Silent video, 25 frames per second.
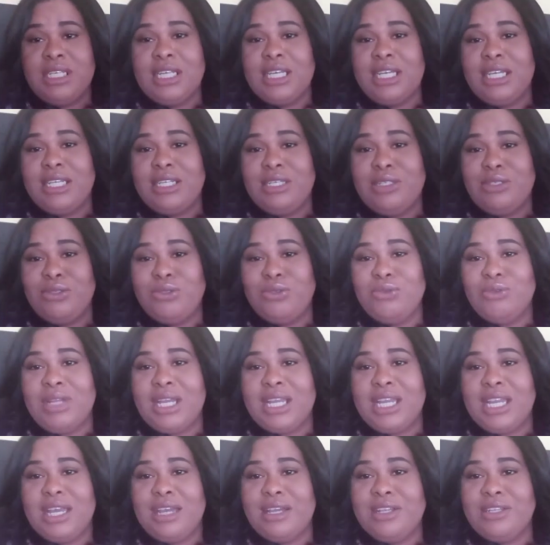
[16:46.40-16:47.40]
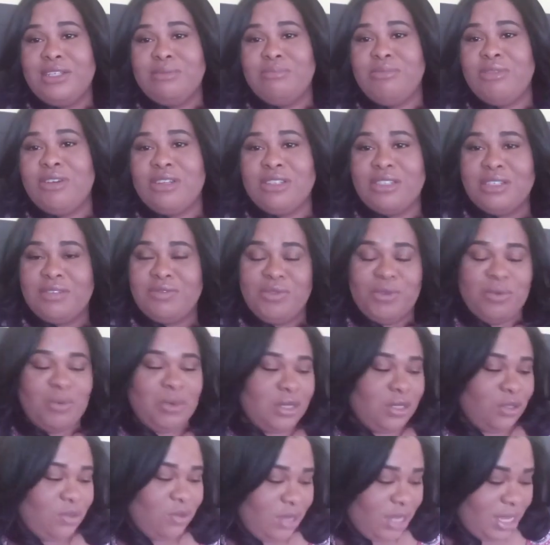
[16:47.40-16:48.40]
in handy too, like an edge brush if you
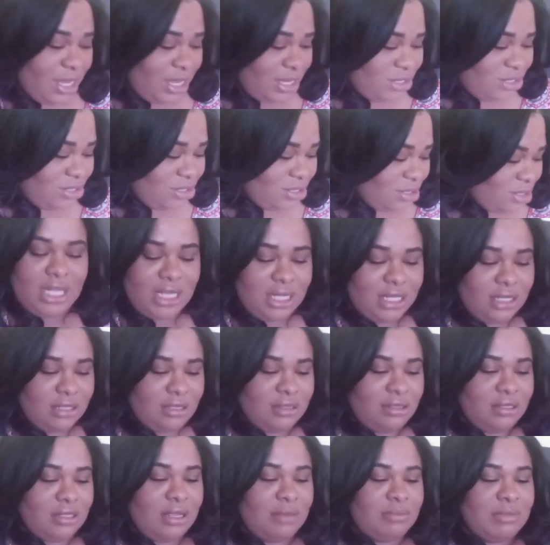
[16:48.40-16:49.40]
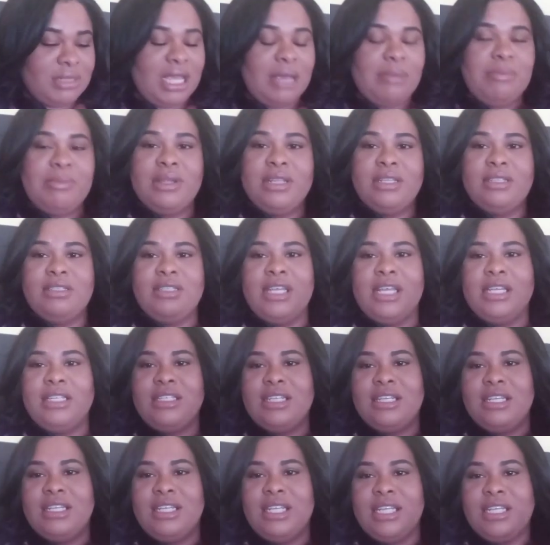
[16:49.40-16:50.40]
want to do your edges. And some type of
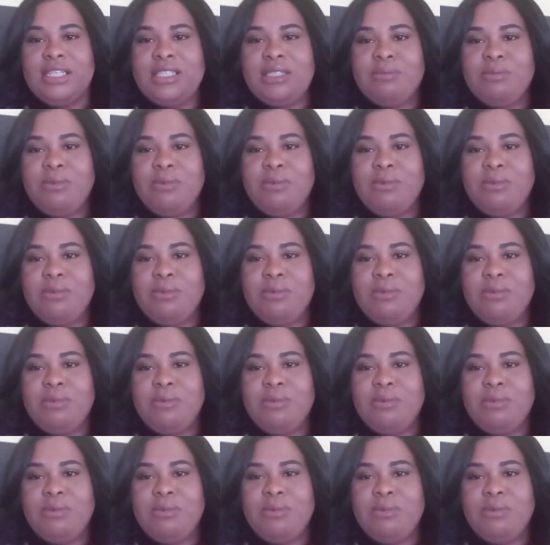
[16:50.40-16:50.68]
tinted lace.